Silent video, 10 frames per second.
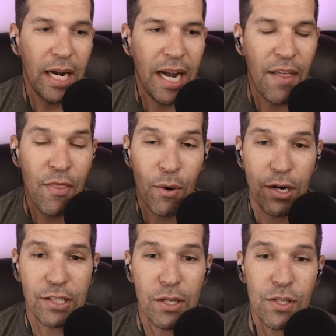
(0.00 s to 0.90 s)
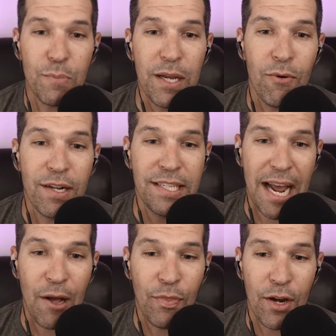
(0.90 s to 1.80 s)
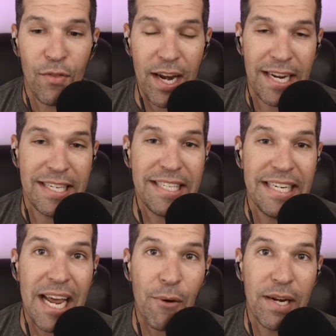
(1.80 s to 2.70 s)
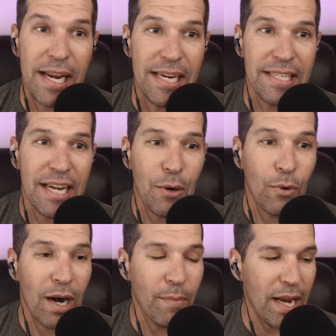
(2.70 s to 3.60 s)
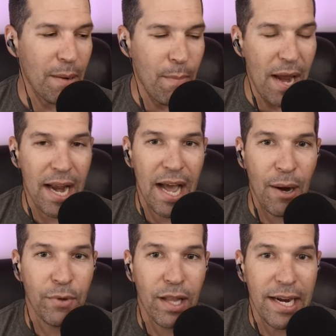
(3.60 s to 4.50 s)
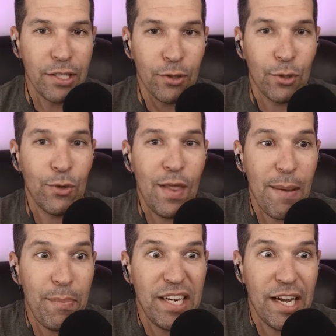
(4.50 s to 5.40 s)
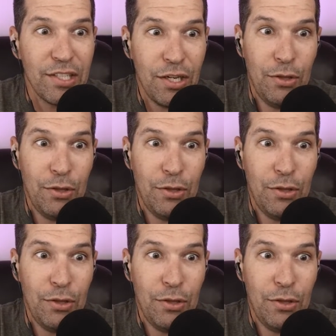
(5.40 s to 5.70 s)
There are still speedruns out there that I see nowadays where I'm like, man, I would like to learn that because it